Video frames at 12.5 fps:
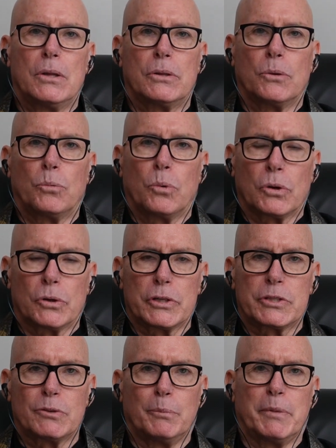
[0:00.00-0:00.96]
the
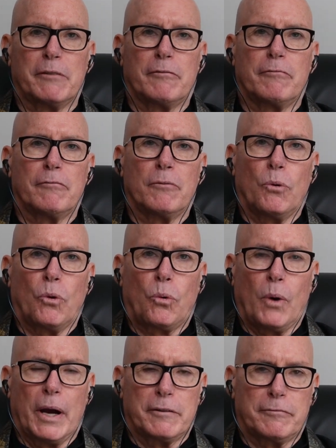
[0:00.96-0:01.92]
words will be
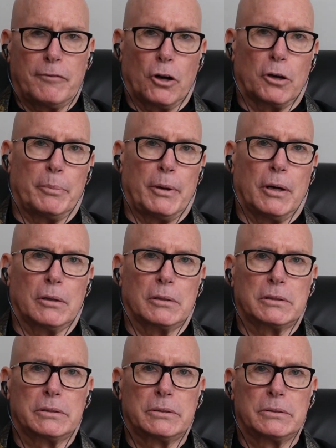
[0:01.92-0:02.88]
quite far apart,